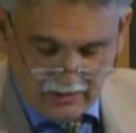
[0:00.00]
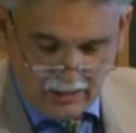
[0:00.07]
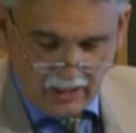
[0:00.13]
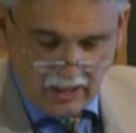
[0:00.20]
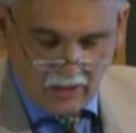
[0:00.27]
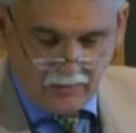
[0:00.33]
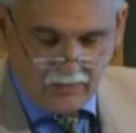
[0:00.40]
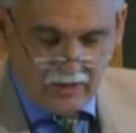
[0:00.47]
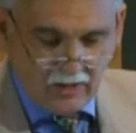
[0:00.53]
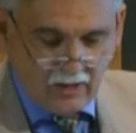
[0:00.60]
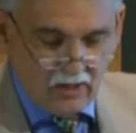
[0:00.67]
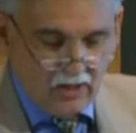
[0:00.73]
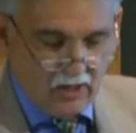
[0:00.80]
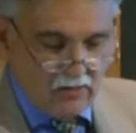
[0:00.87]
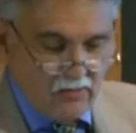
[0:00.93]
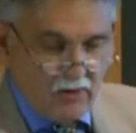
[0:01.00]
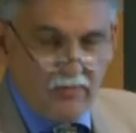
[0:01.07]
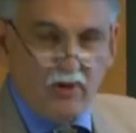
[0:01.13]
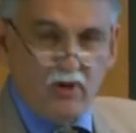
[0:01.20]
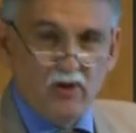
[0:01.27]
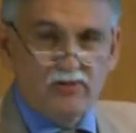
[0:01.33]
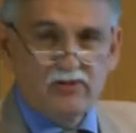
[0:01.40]
help. What
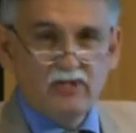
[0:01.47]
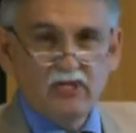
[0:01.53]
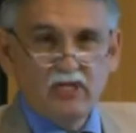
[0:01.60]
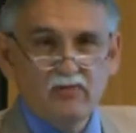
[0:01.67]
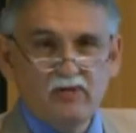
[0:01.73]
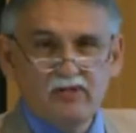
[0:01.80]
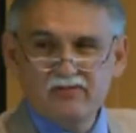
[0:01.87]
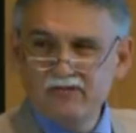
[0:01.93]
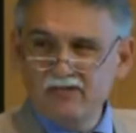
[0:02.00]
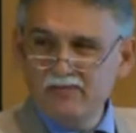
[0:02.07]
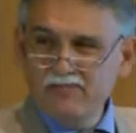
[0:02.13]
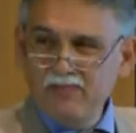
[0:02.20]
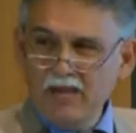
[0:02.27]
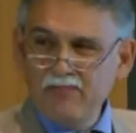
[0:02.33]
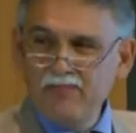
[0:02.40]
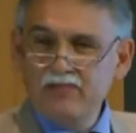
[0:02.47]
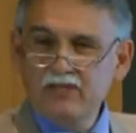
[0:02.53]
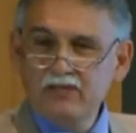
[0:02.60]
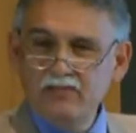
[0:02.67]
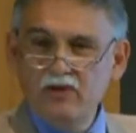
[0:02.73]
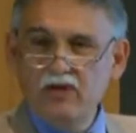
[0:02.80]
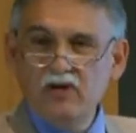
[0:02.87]
we also did was, was mapping
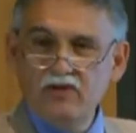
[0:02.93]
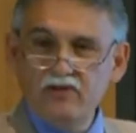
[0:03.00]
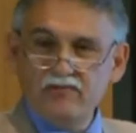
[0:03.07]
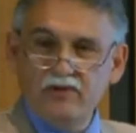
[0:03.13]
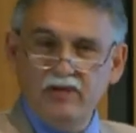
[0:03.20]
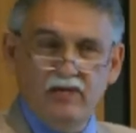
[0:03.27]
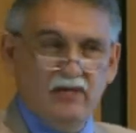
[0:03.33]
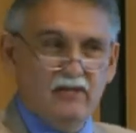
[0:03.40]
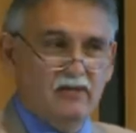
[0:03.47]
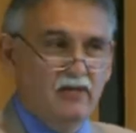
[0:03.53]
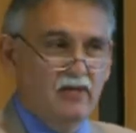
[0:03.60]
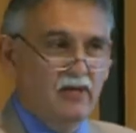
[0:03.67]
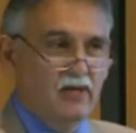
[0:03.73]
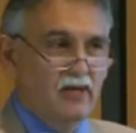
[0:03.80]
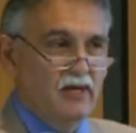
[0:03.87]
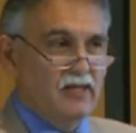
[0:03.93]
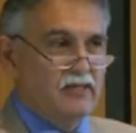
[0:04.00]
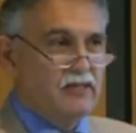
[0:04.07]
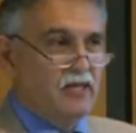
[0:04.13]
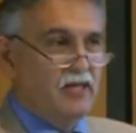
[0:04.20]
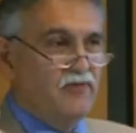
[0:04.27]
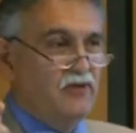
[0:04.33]
the pathways and
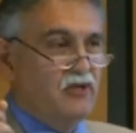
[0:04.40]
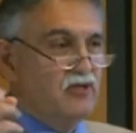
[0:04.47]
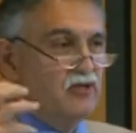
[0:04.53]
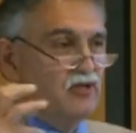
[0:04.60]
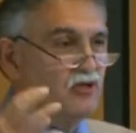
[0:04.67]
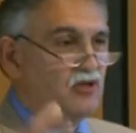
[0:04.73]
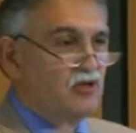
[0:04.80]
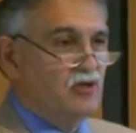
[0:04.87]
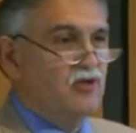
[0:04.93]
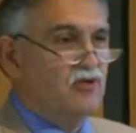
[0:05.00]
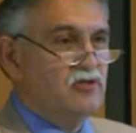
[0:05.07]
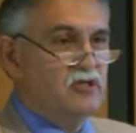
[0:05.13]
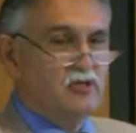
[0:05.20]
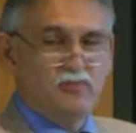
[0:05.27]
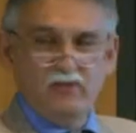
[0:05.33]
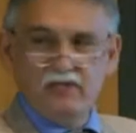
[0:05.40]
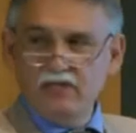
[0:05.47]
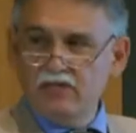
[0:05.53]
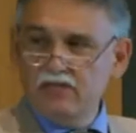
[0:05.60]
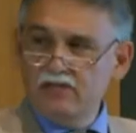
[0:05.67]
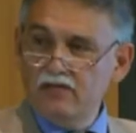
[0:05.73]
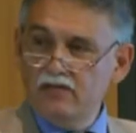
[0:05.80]
say if you introduce this
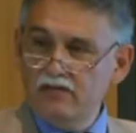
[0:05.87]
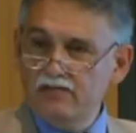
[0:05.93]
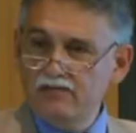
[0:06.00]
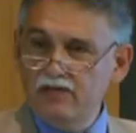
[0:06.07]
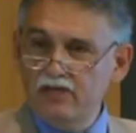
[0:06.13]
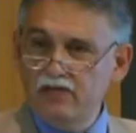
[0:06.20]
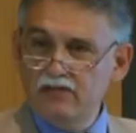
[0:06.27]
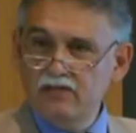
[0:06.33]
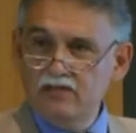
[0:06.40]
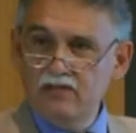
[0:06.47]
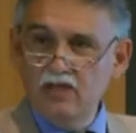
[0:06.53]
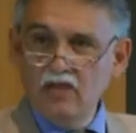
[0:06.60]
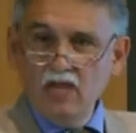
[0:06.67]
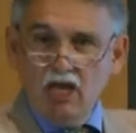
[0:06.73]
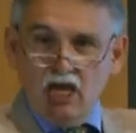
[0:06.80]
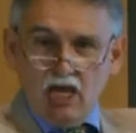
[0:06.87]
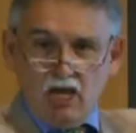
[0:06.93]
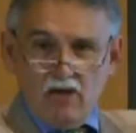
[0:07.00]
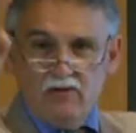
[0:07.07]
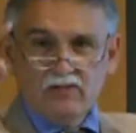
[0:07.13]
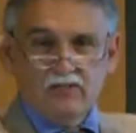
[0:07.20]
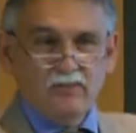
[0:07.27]
potential innovation,
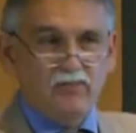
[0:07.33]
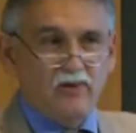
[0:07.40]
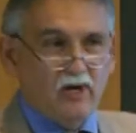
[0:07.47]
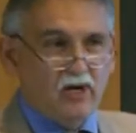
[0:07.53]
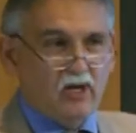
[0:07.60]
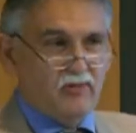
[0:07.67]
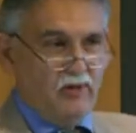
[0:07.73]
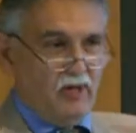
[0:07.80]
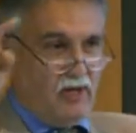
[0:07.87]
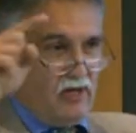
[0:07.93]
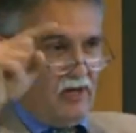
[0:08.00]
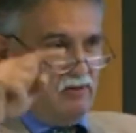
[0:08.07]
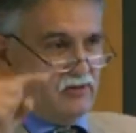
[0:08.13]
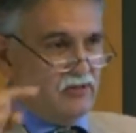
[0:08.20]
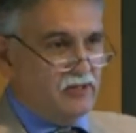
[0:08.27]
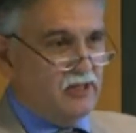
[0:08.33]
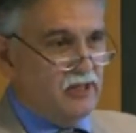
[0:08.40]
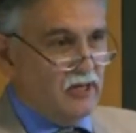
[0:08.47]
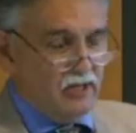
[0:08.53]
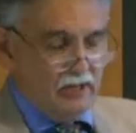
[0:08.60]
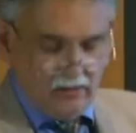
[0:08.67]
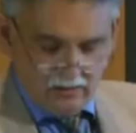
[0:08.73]
how is the pathway going to
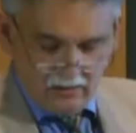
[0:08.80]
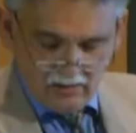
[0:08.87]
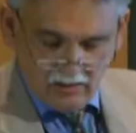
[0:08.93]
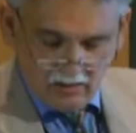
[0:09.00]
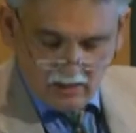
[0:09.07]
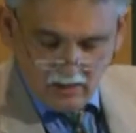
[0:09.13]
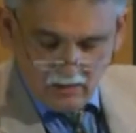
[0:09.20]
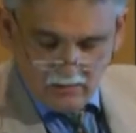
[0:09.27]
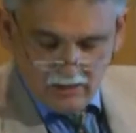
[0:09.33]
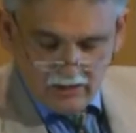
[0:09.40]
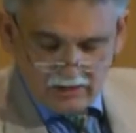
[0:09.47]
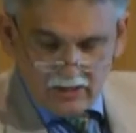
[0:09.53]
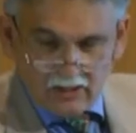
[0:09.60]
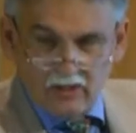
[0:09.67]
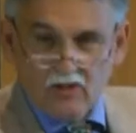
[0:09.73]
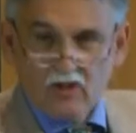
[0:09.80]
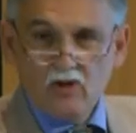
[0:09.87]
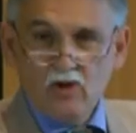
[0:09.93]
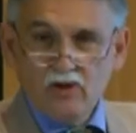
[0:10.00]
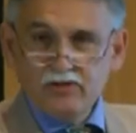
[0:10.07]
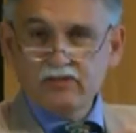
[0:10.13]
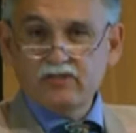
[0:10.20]
change? What are the
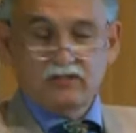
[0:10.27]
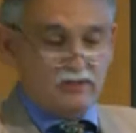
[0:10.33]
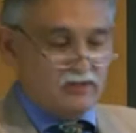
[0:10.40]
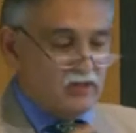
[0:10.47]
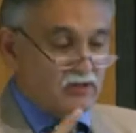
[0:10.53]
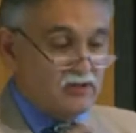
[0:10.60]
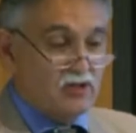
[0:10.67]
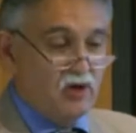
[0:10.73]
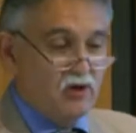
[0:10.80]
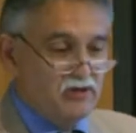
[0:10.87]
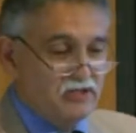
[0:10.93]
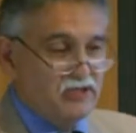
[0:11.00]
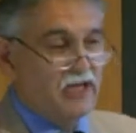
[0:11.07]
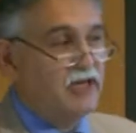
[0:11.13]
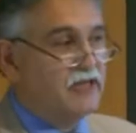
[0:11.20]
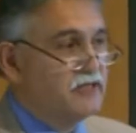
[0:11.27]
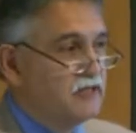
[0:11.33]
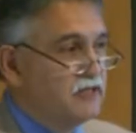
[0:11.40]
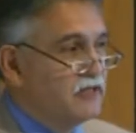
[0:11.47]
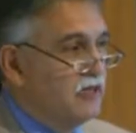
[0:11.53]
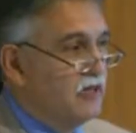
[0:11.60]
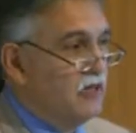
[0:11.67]
costs
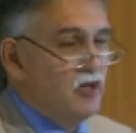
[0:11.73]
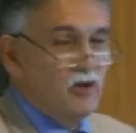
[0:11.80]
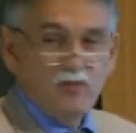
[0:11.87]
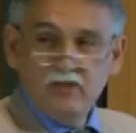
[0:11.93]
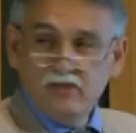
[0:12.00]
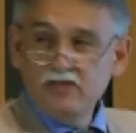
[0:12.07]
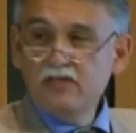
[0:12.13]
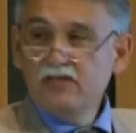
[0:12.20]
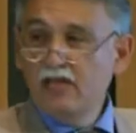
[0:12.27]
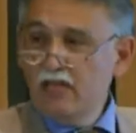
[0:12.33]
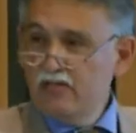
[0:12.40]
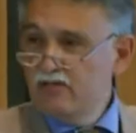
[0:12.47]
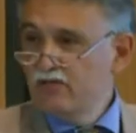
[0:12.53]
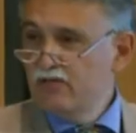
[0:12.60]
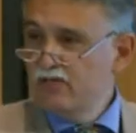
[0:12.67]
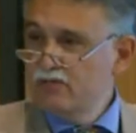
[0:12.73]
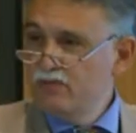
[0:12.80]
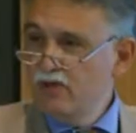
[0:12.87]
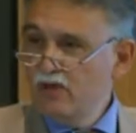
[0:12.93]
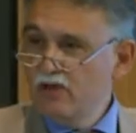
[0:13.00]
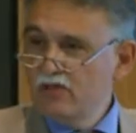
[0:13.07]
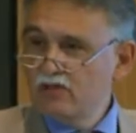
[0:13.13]
associated with the change of this
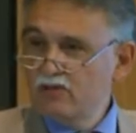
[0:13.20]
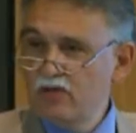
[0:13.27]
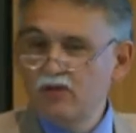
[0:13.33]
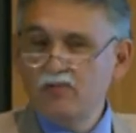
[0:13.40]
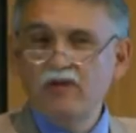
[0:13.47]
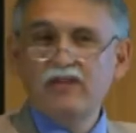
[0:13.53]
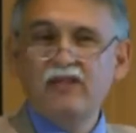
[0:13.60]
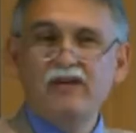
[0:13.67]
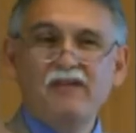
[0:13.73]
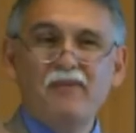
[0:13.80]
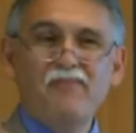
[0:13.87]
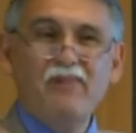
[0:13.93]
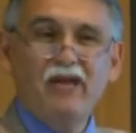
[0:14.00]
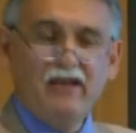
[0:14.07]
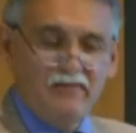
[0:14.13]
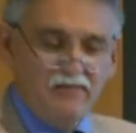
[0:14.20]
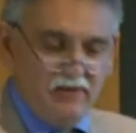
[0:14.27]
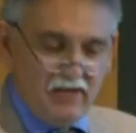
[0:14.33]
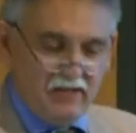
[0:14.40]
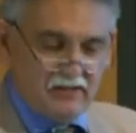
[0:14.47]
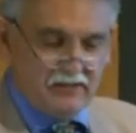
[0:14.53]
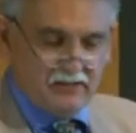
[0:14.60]
pathway? What are the
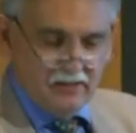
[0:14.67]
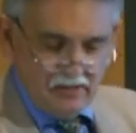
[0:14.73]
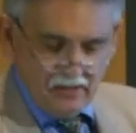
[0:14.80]
benefits